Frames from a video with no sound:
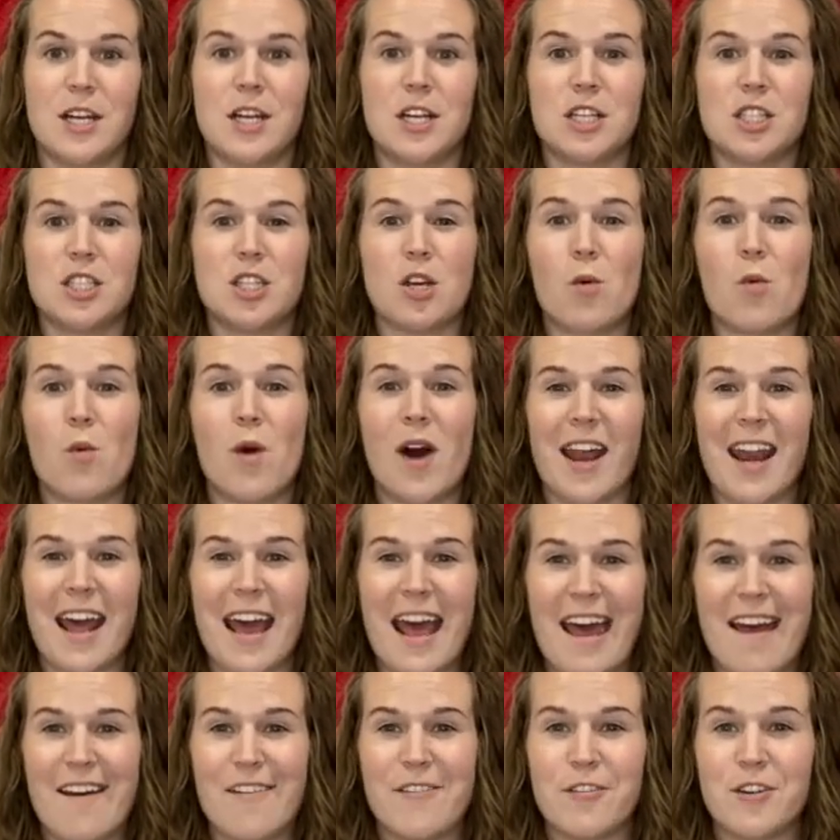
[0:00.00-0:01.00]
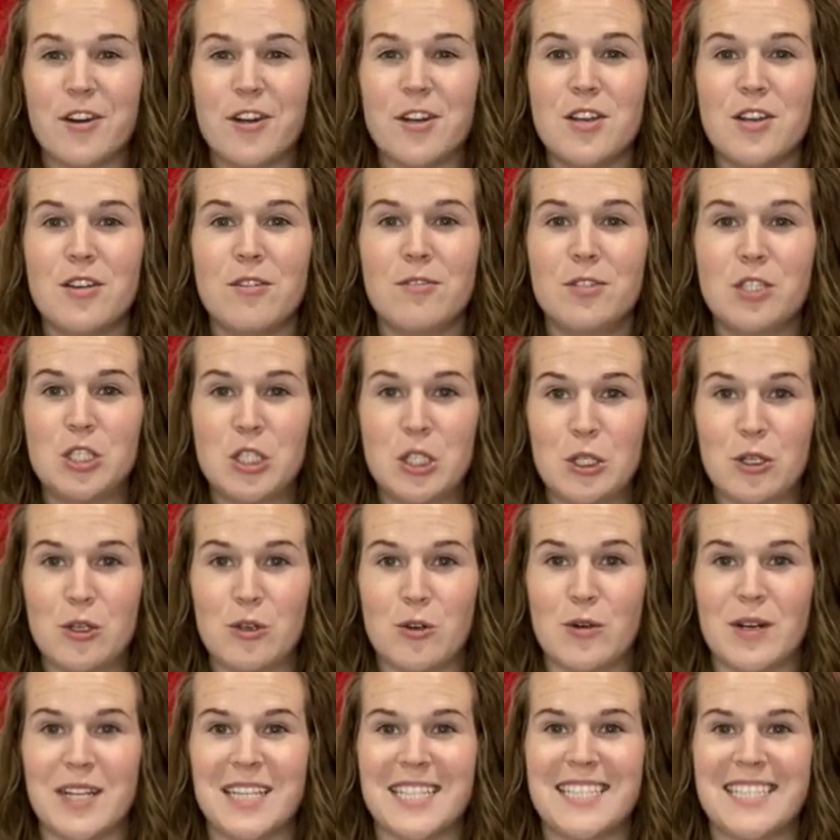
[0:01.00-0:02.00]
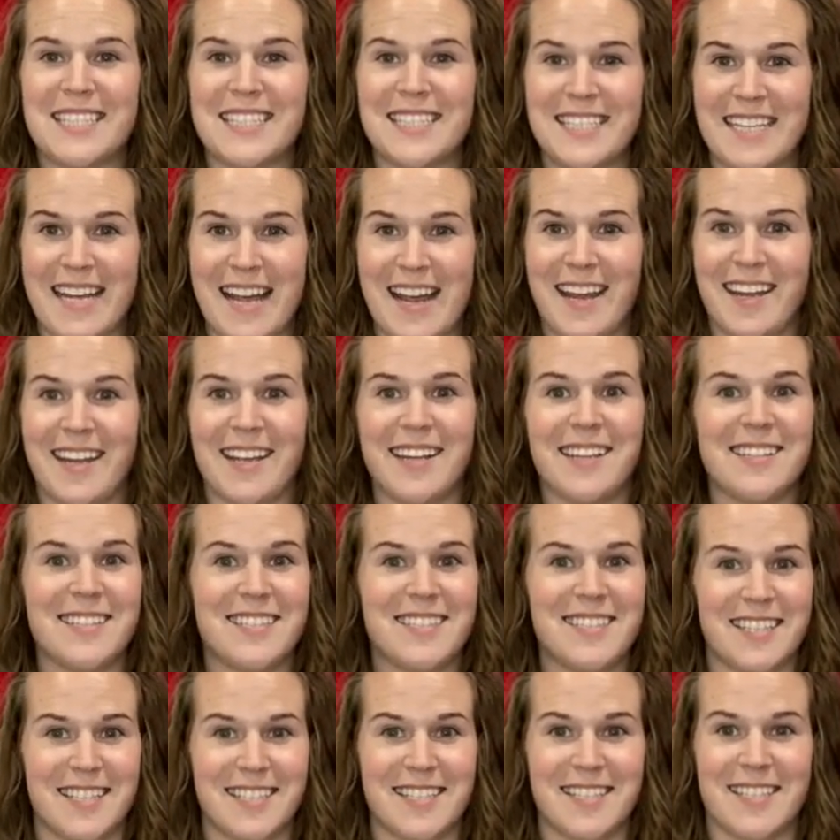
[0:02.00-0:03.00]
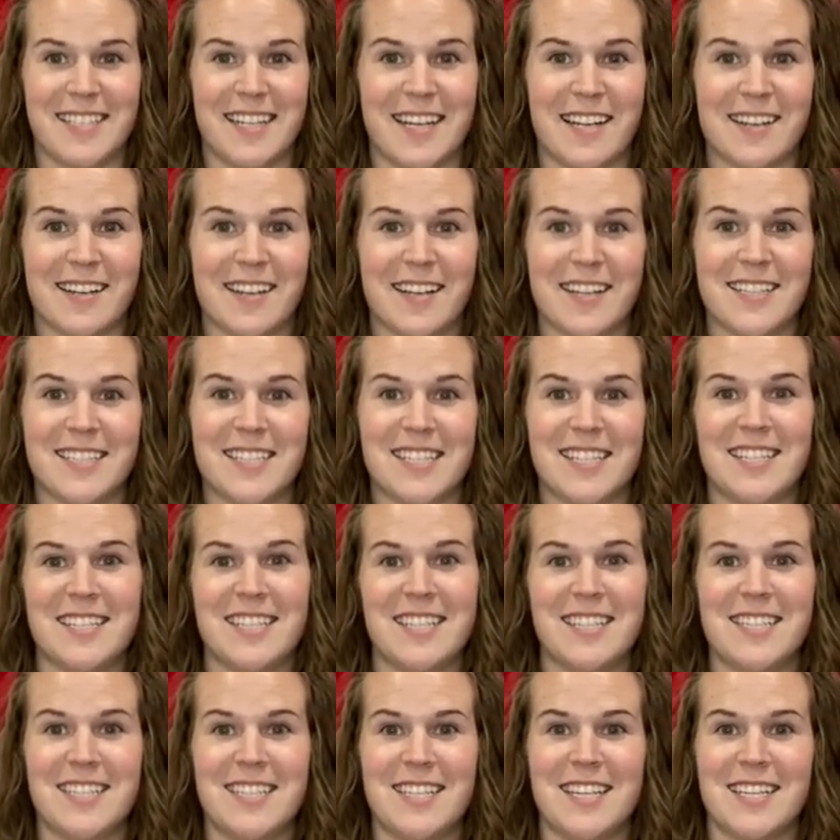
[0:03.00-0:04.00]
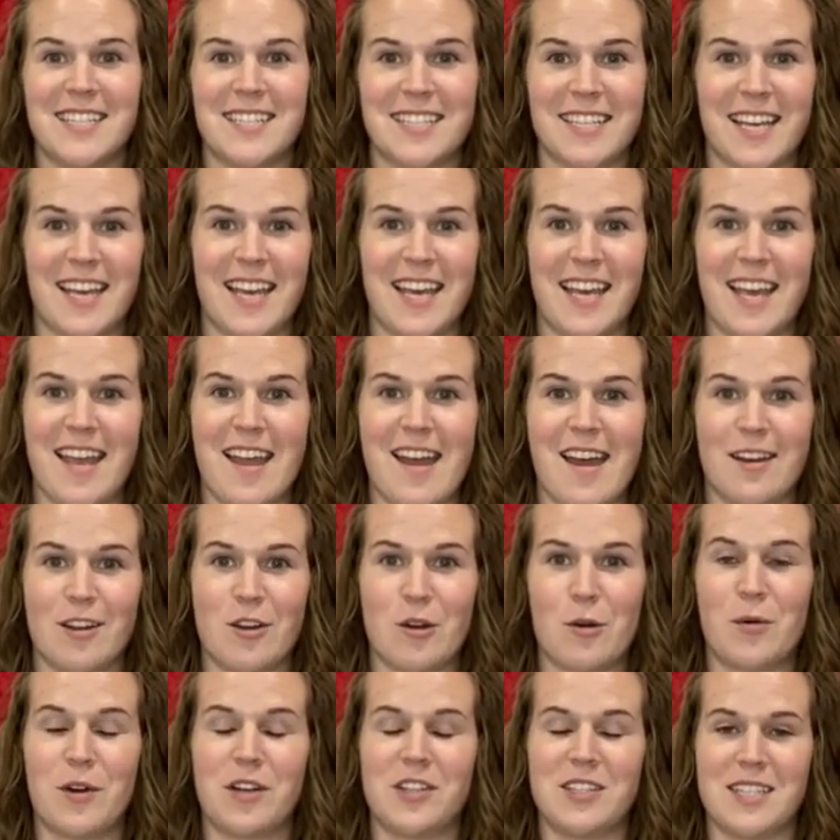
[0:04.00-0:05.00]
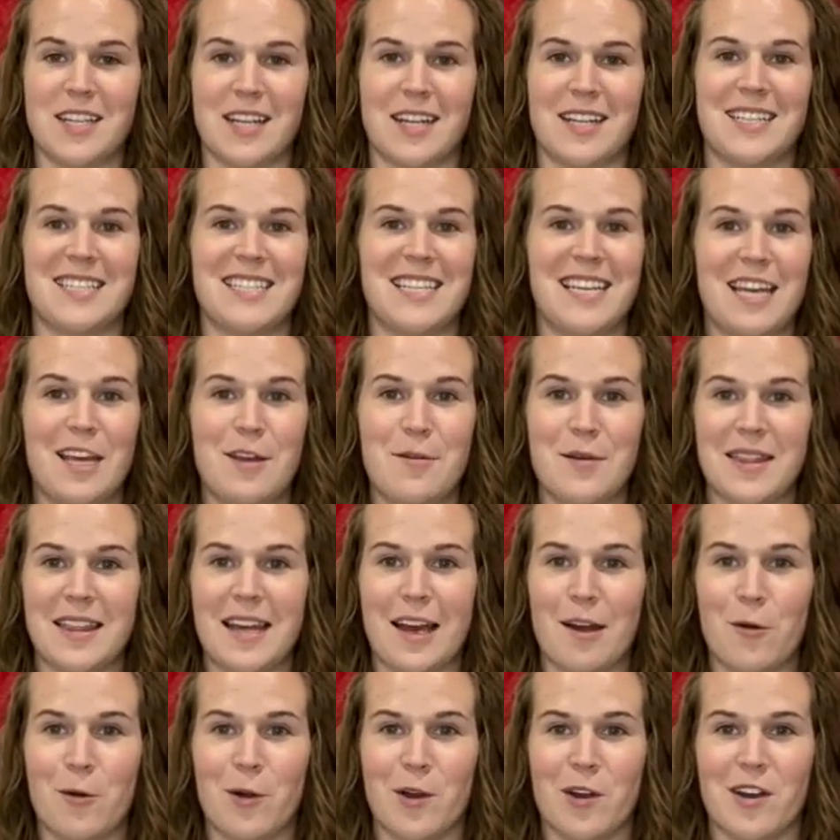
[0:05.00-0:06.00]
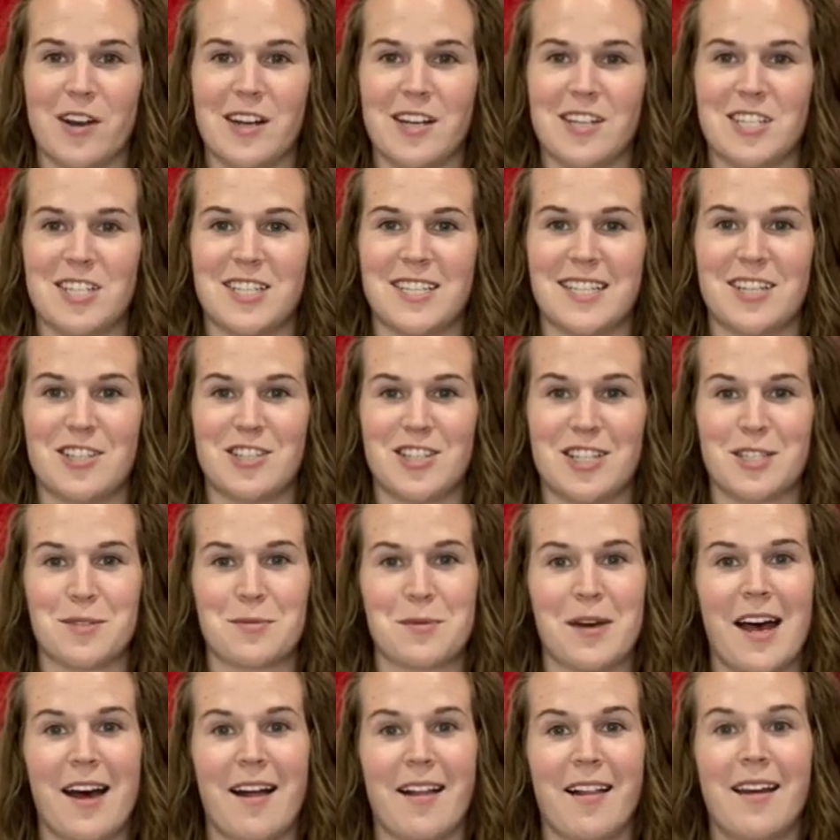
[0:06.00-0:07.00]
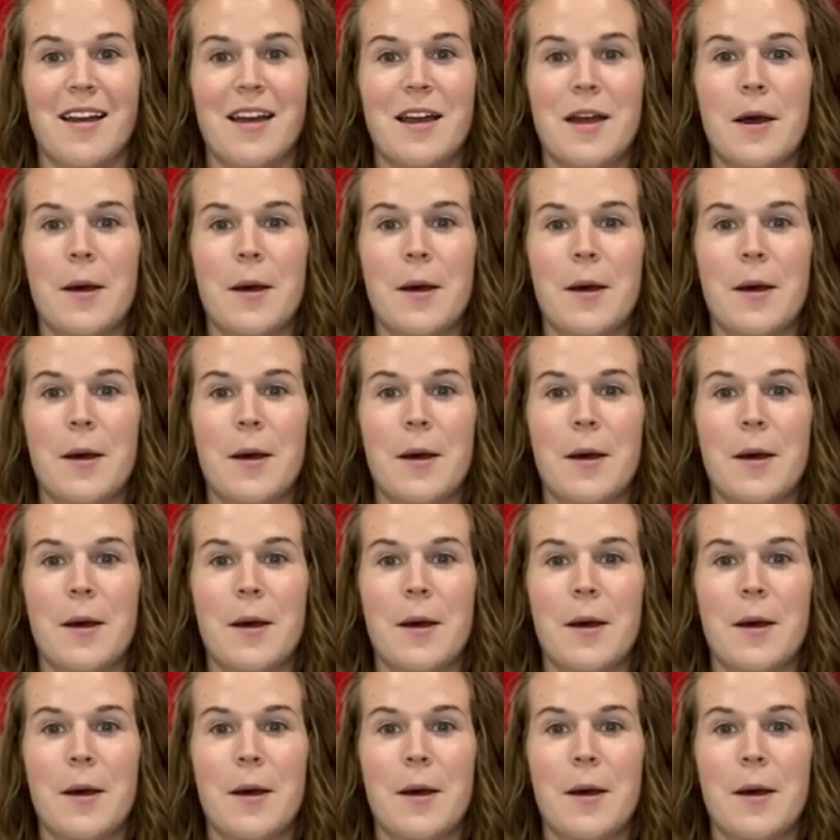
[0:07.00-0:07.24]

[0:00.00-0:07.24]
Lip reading: So whatever you do, stay consistent. Consistency is key in quilting. It's key with that 1/4-inch stitch as well.